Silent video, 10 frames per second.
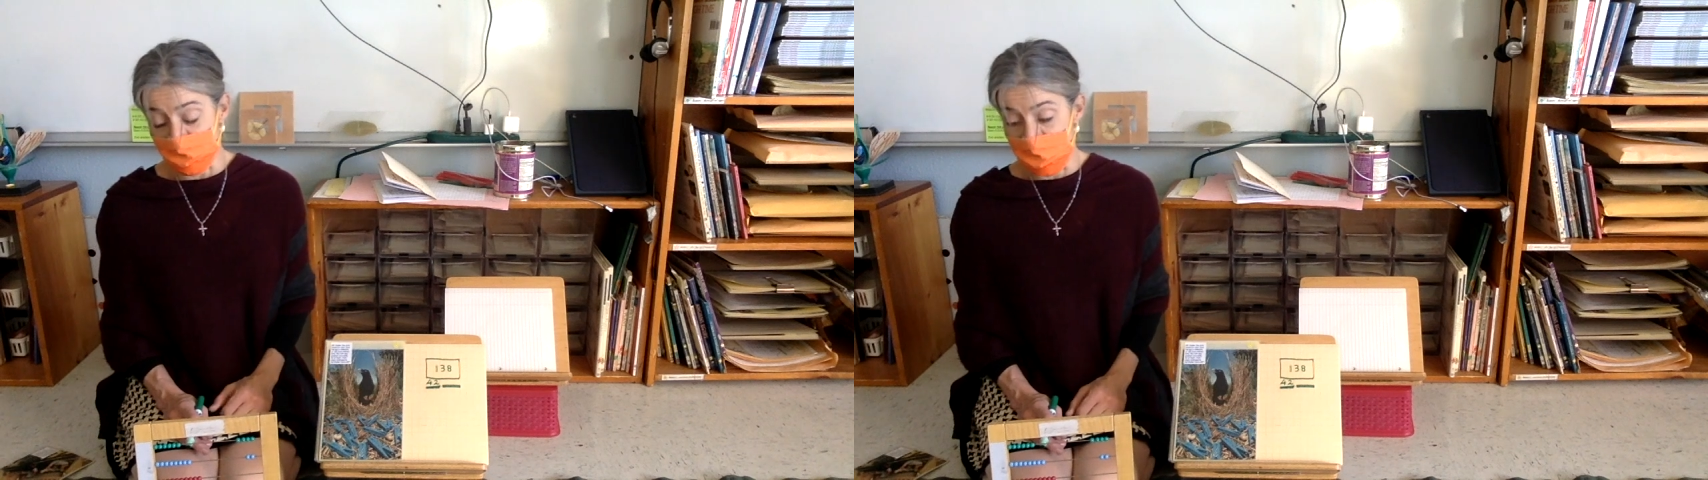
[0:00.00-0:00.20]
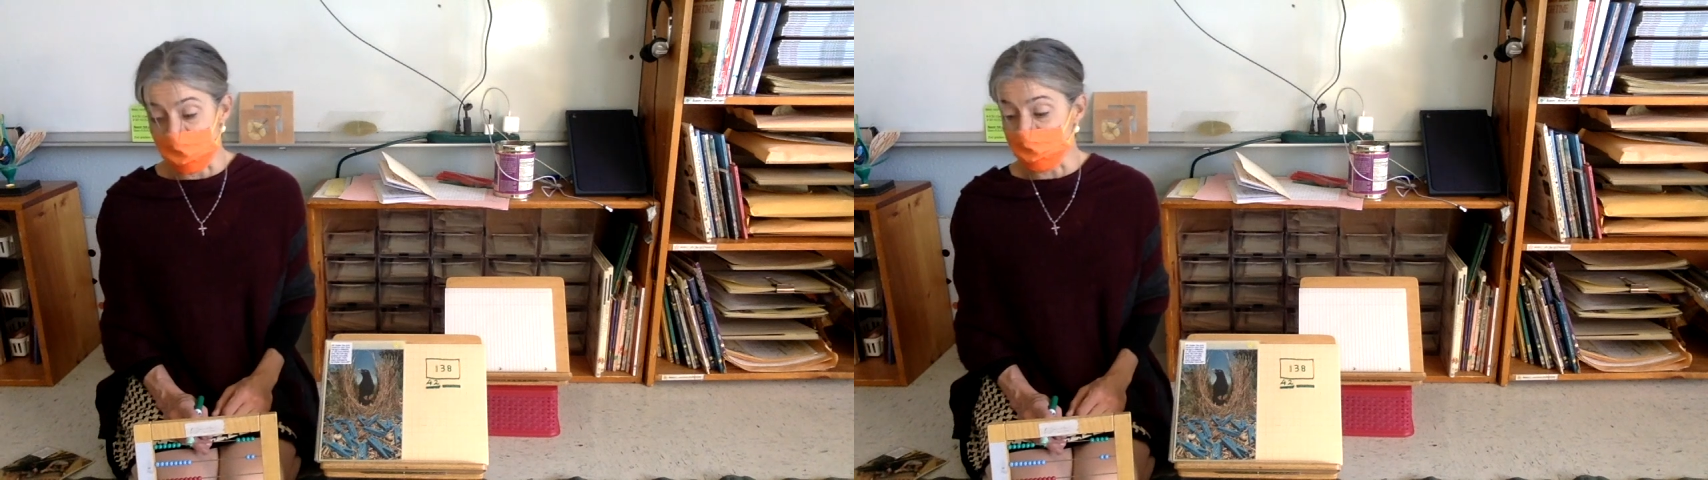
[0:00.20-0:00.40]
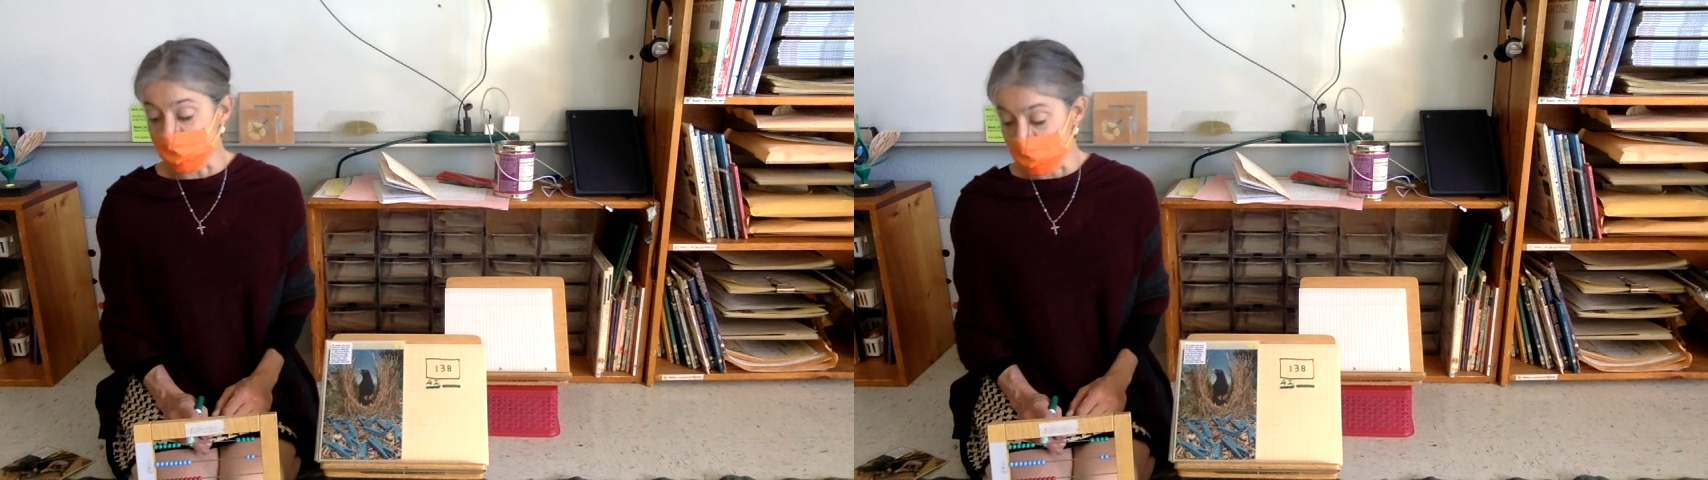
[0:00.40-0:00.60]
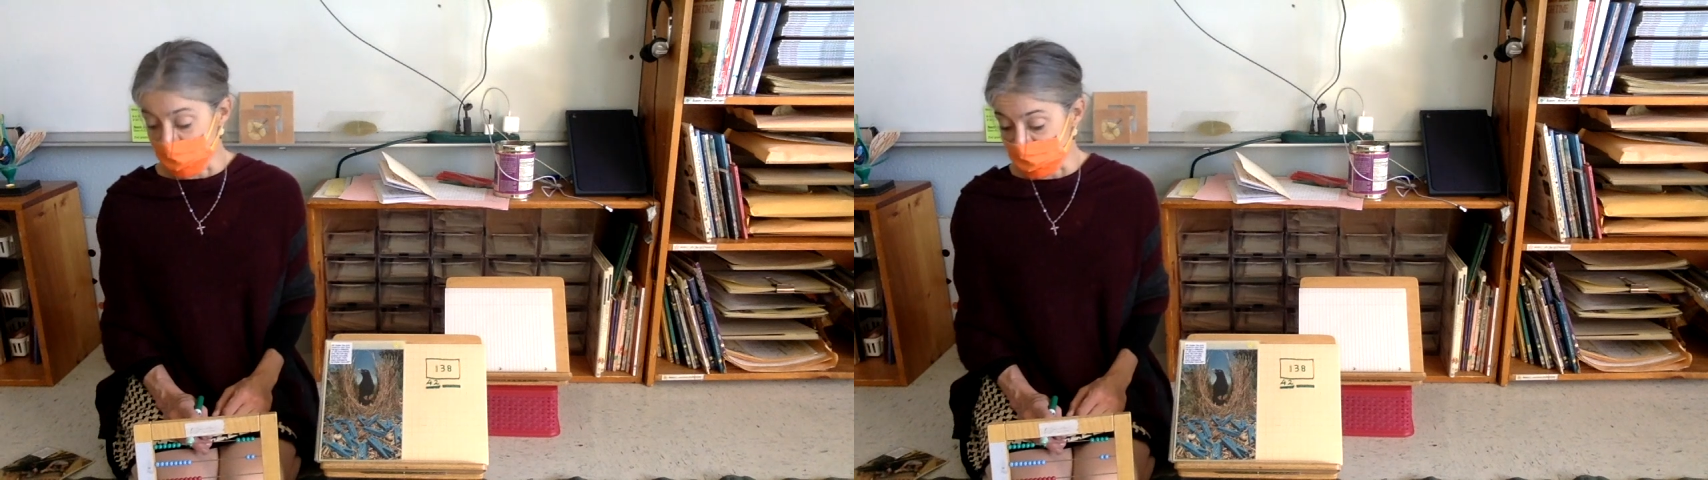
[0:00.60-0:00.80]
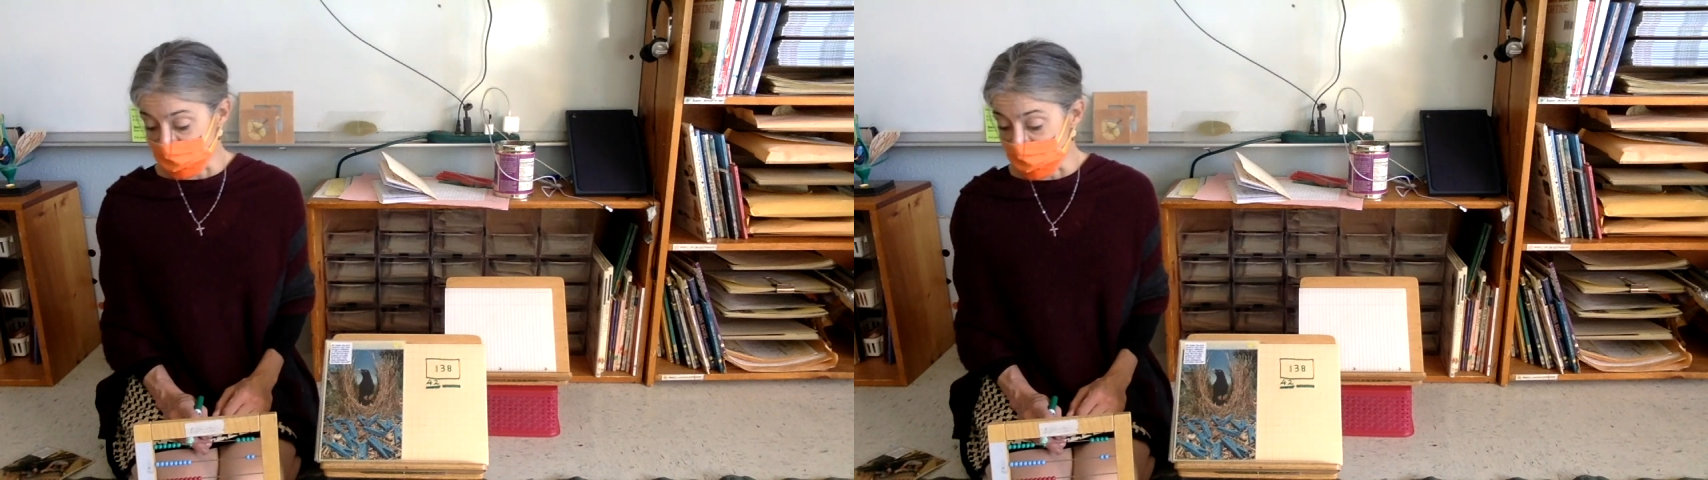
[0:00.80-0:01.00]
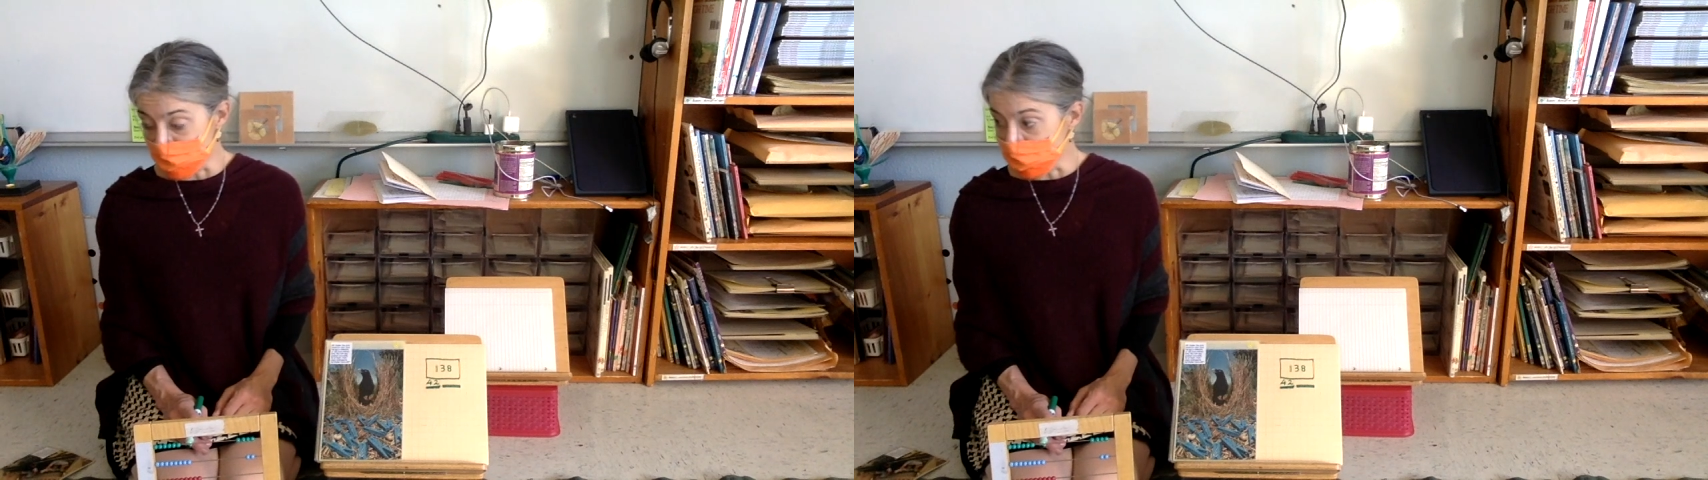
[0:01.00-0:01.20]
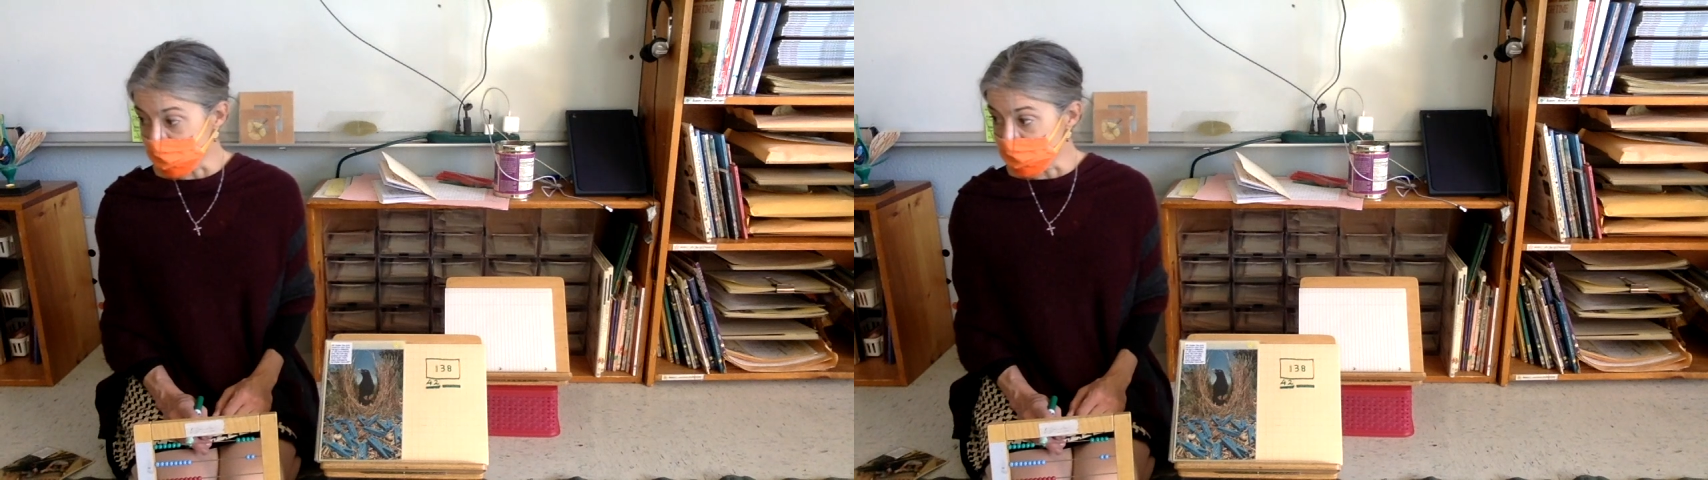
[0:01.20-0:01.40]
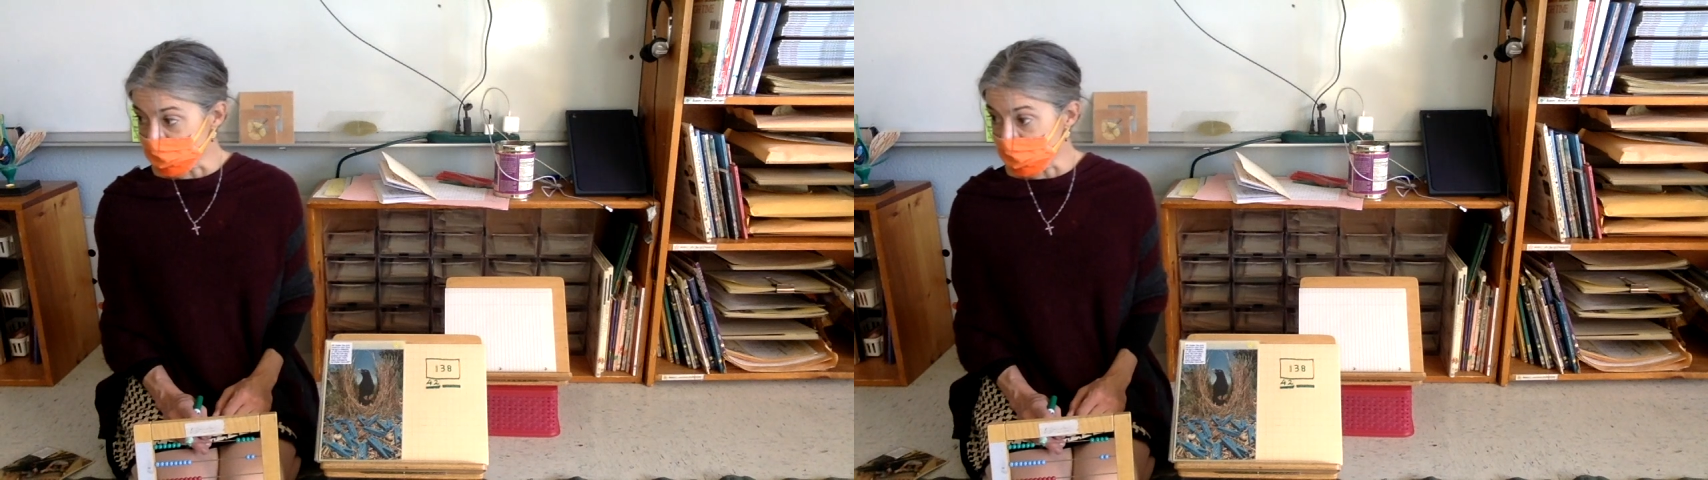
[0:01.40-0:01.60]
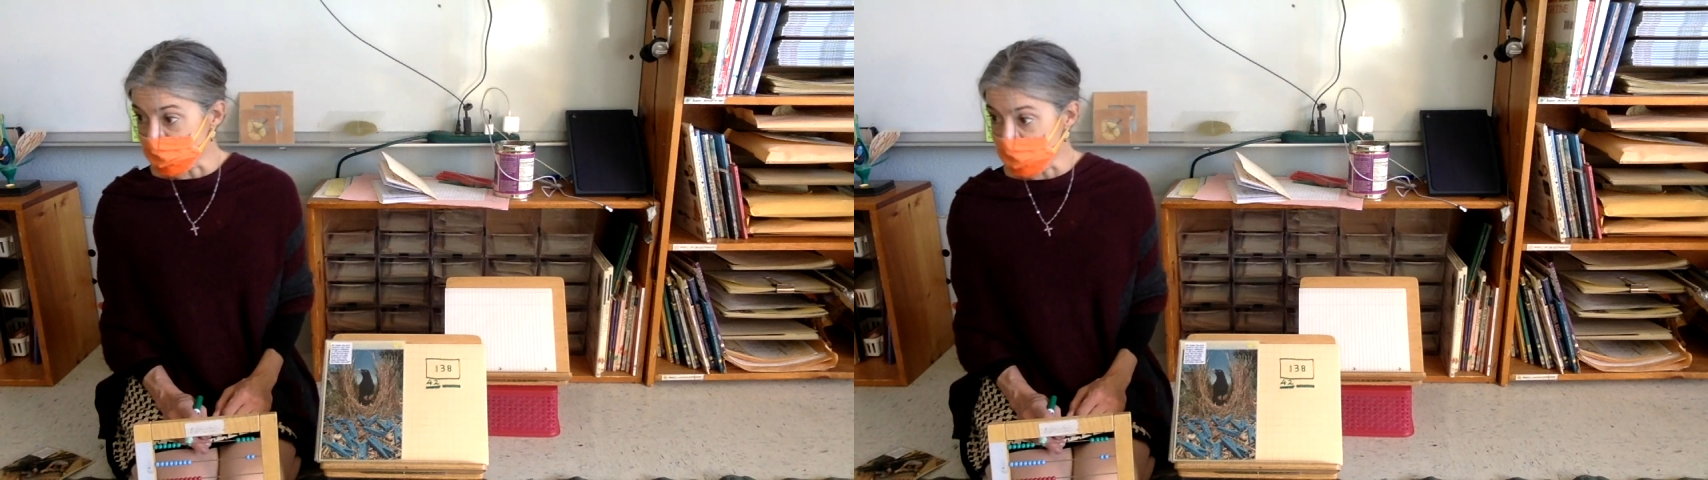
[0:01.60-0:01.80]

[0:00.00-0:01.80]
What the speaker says: matter which number goes on